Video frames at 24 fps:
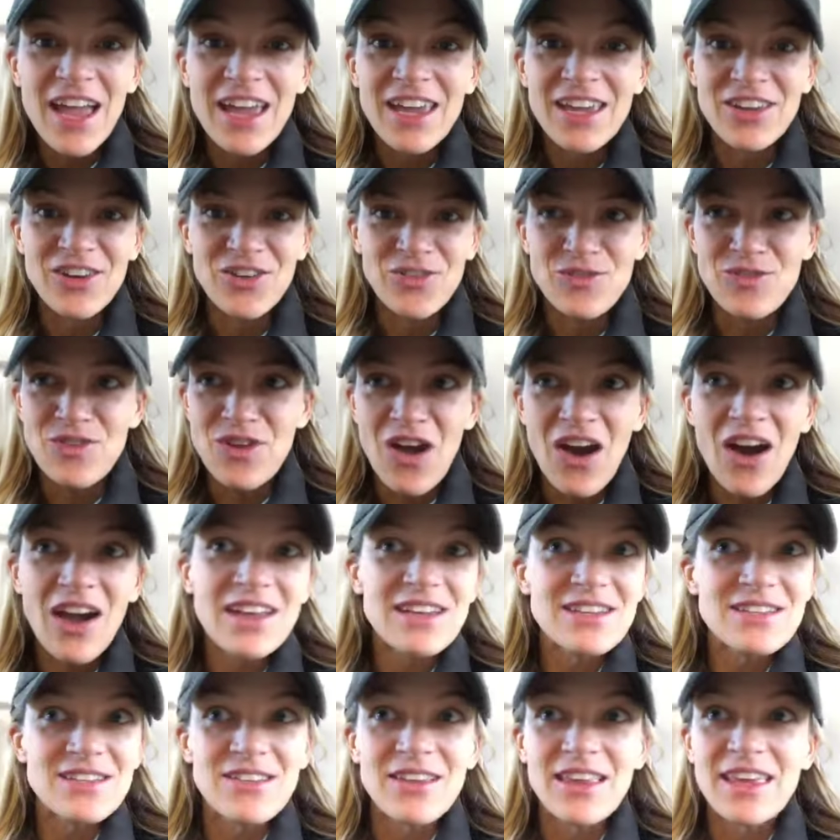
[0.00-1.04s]
You know,
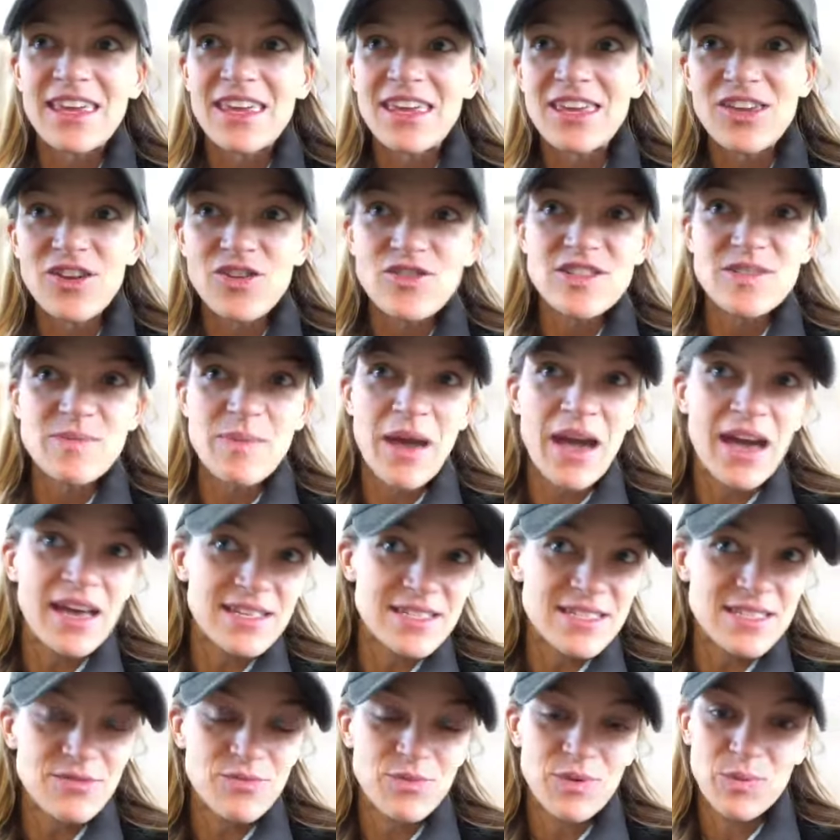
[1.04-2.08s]
not like years
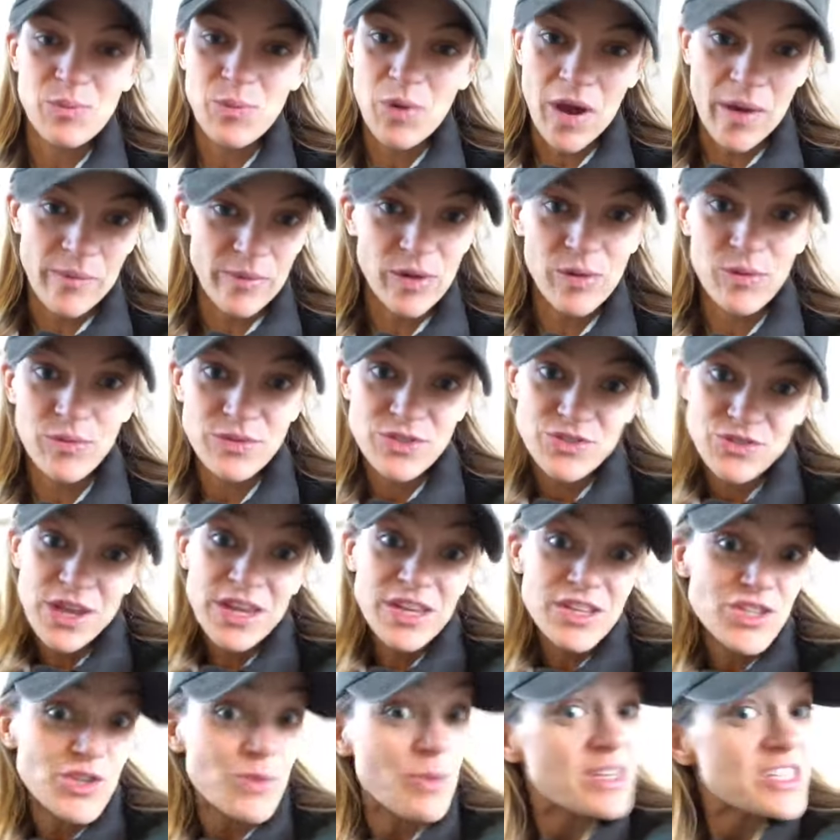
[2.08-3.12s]
past, we probably
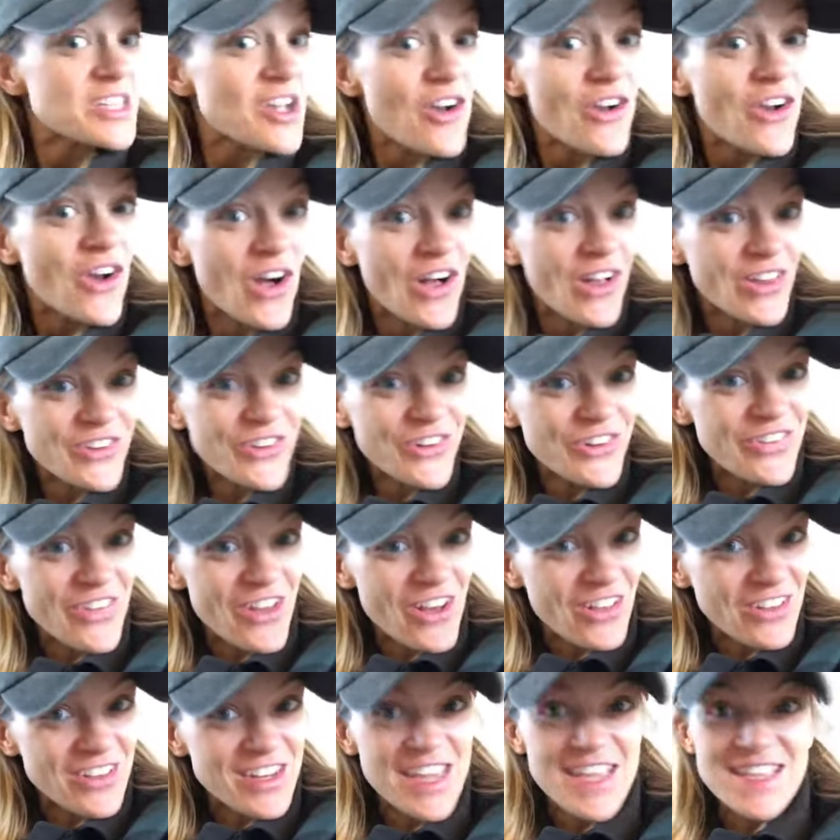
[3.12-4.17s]
drank too much alcohol during the
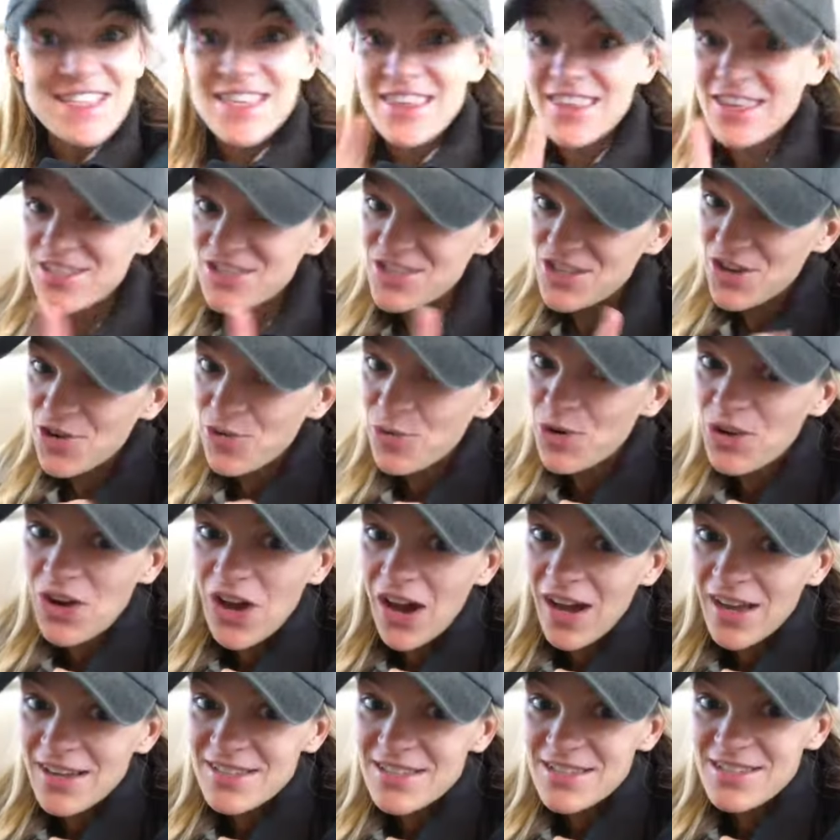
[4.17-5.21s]
holidays. This year, we're
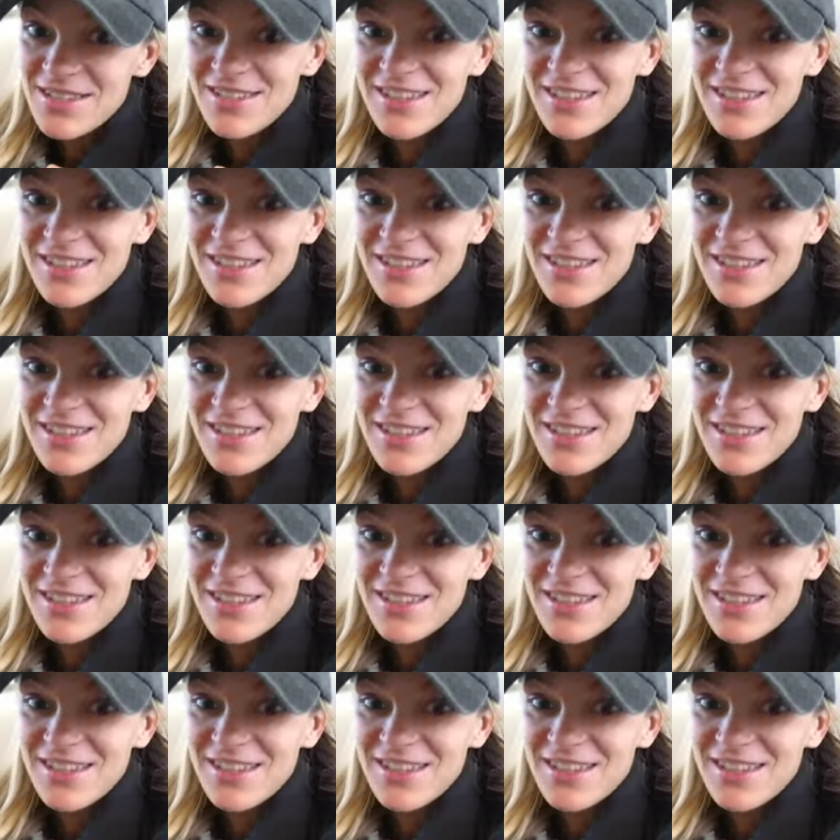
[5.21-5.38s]
not.